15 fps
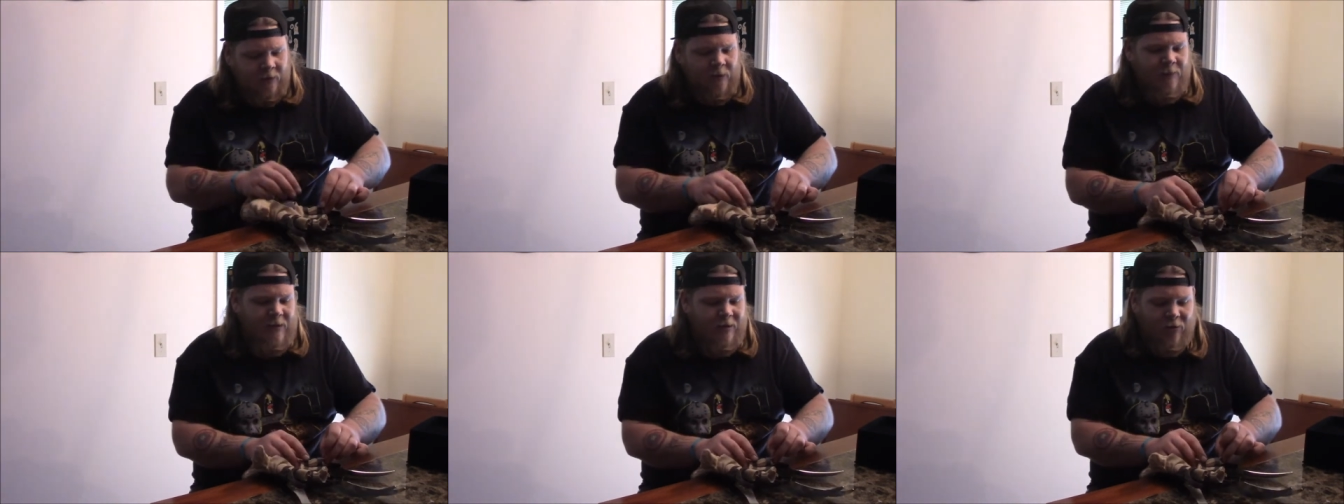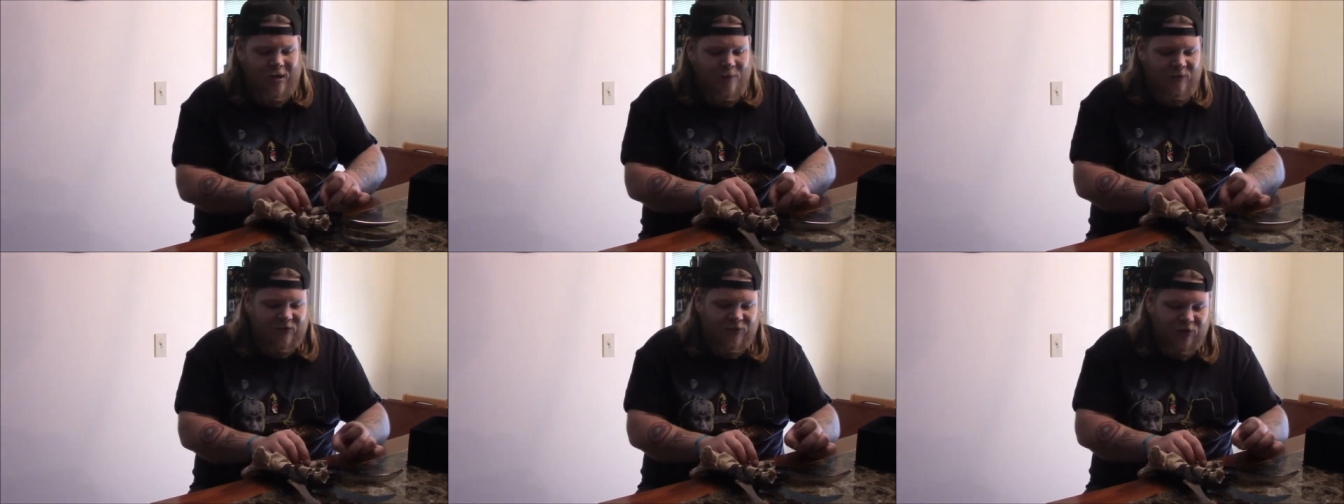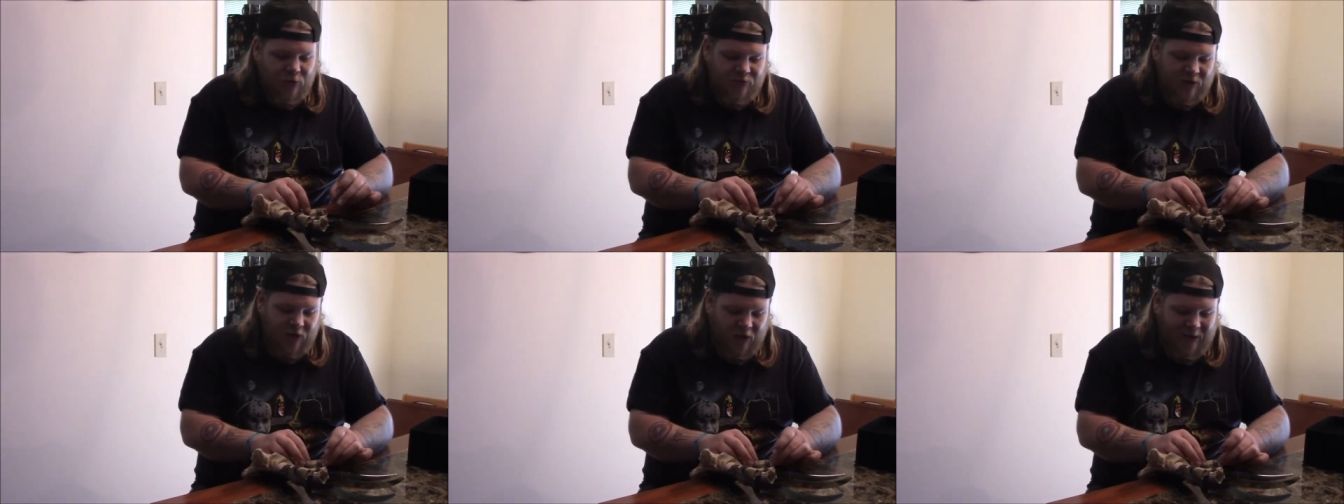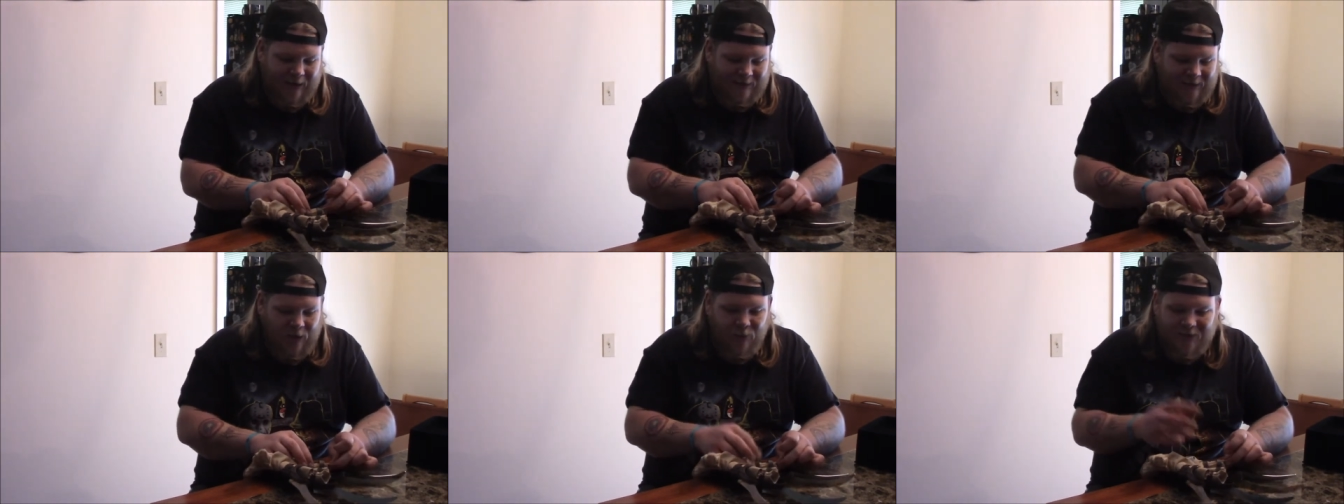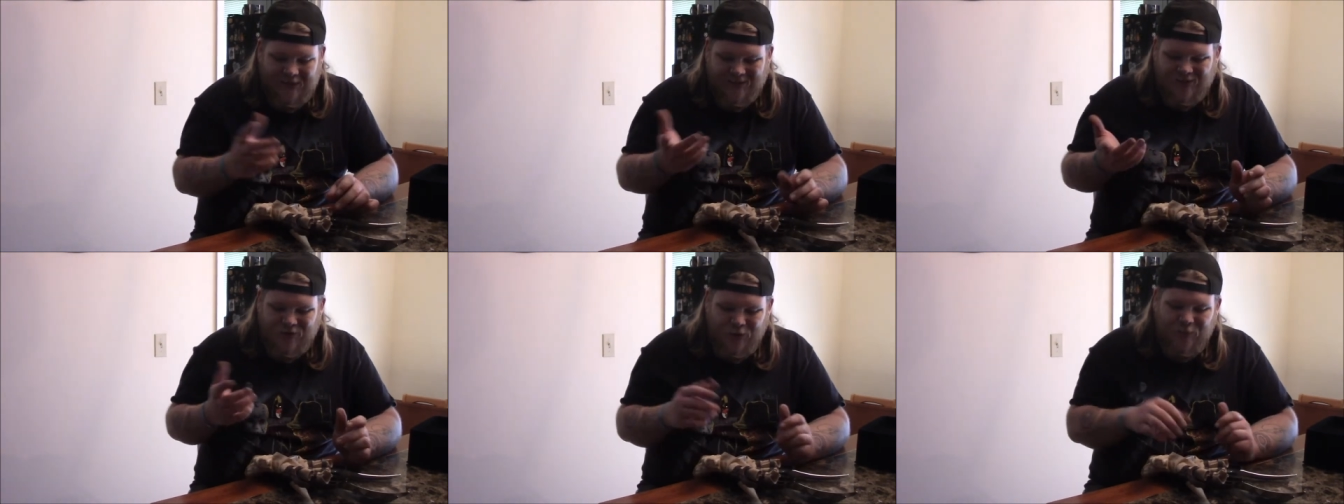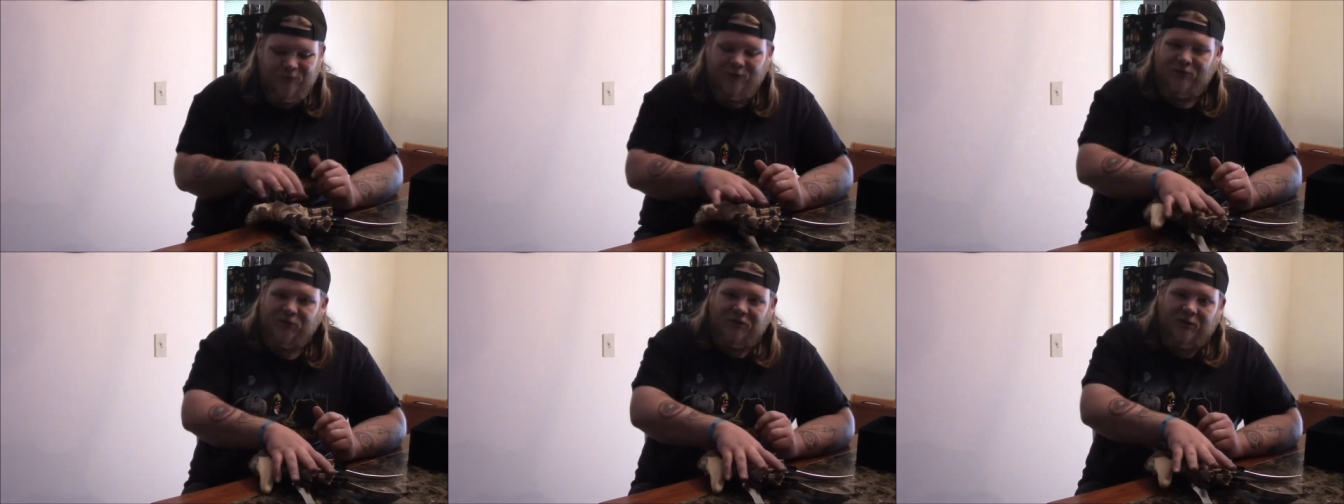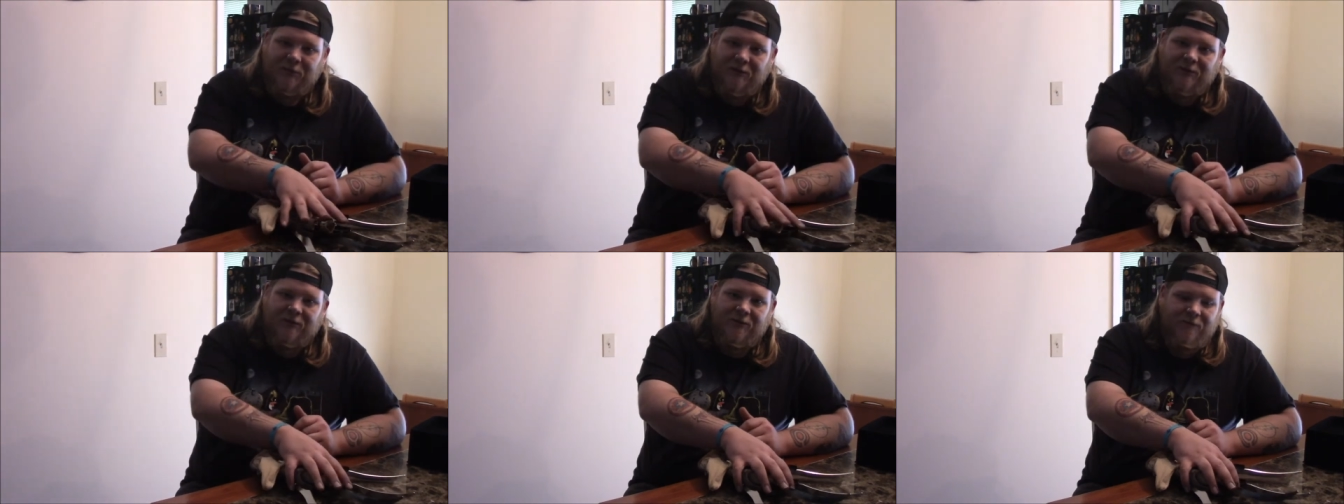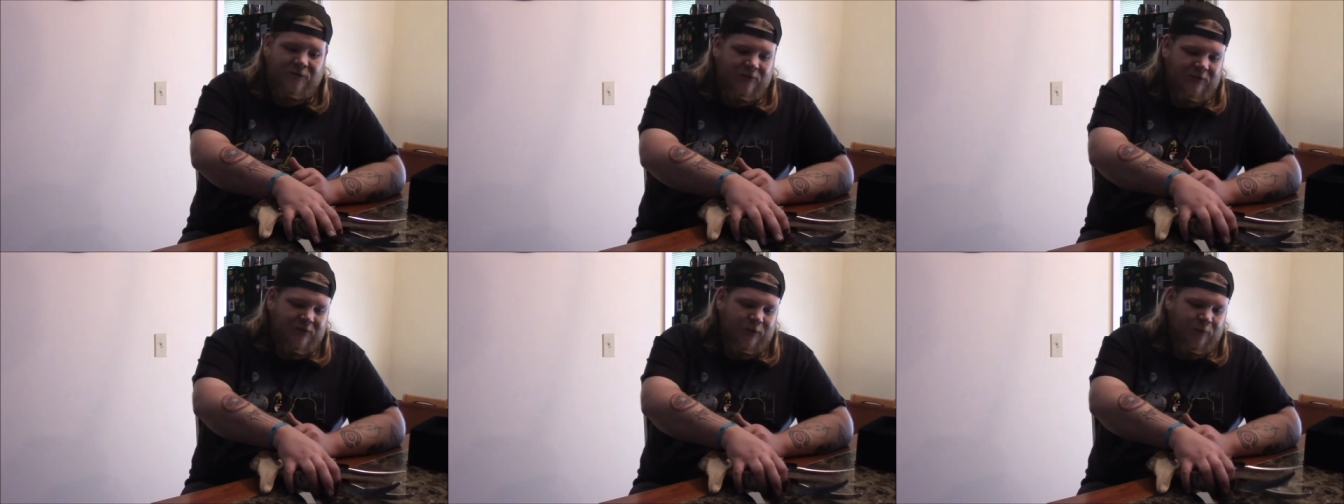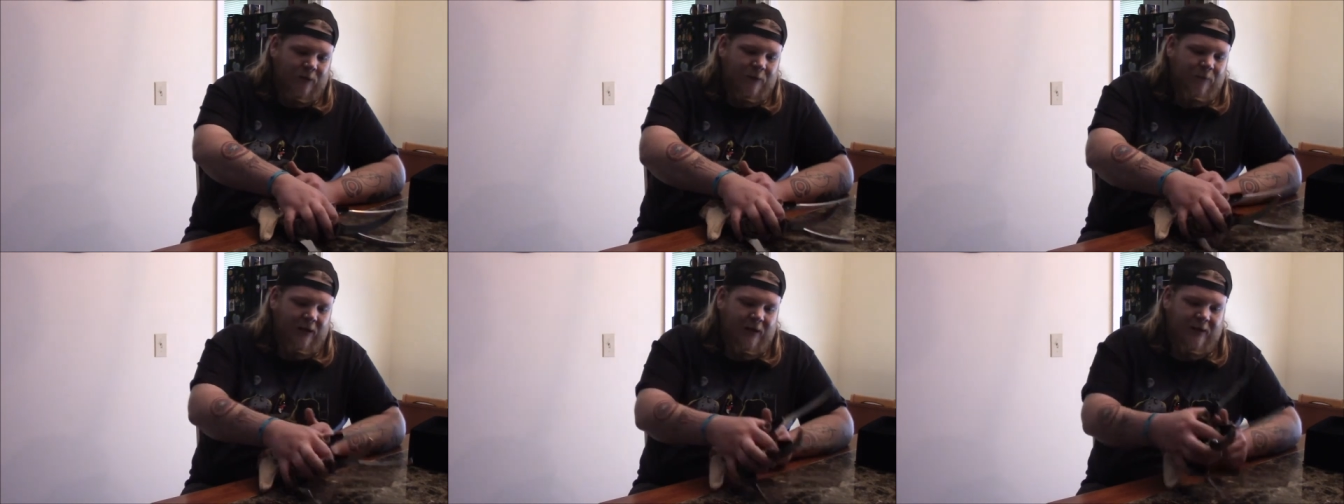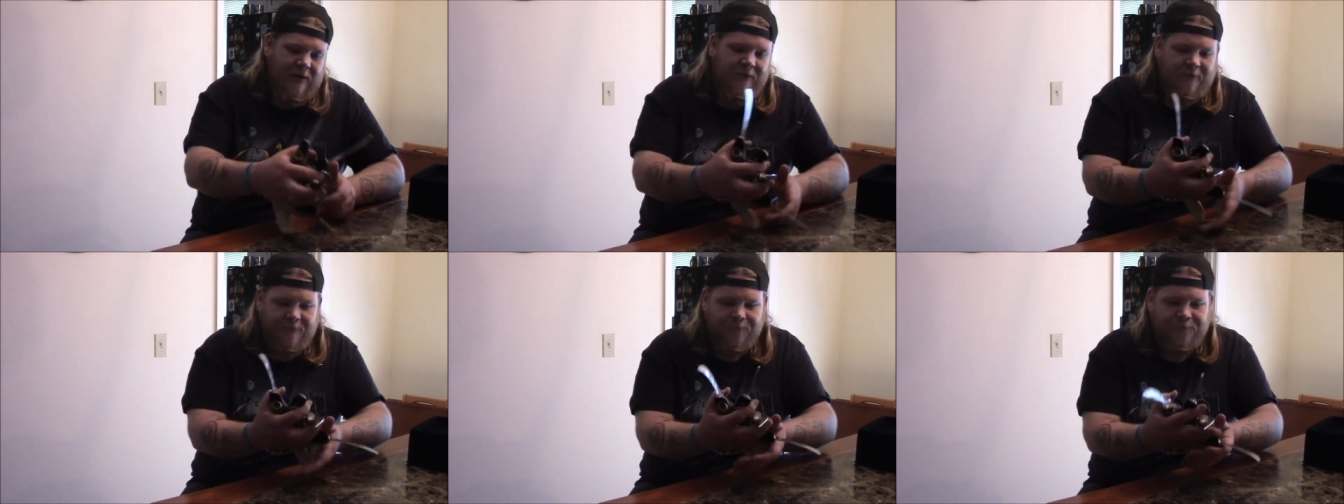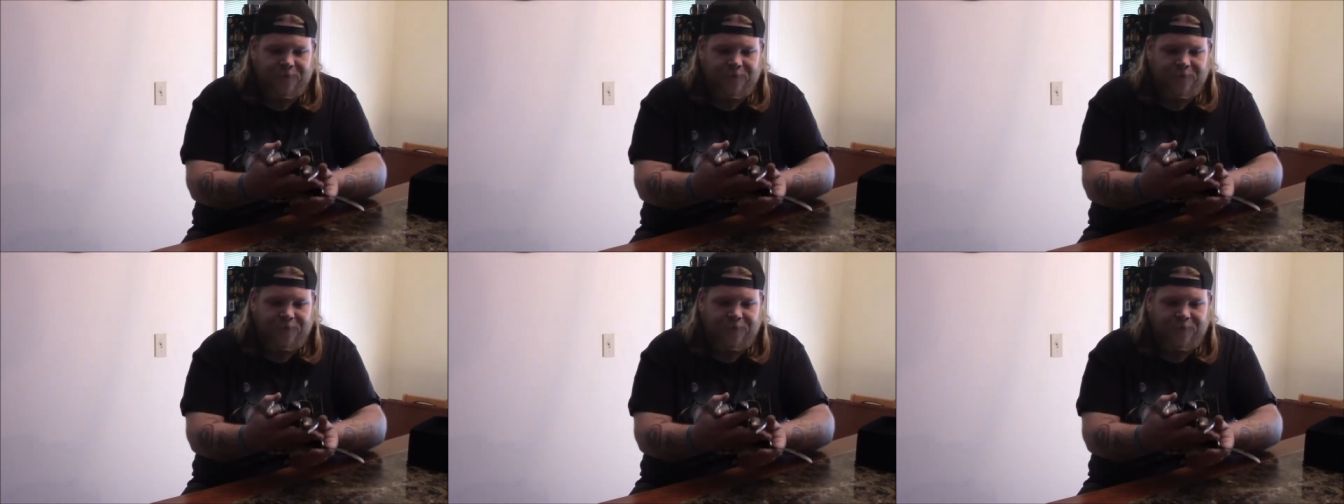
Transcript: Um, I don't know how much those cost. I would assume those are expensive since they're made by hand.